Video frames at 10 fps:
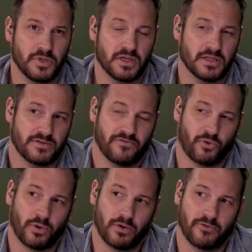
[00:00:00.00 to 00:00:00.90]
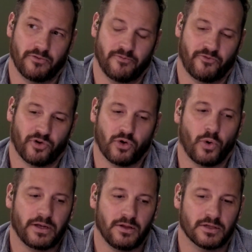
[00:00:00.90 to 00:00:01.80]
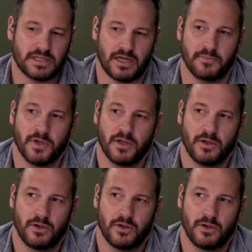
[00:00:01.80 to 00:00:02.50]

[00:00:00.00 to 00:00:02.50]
Because for for quite a time,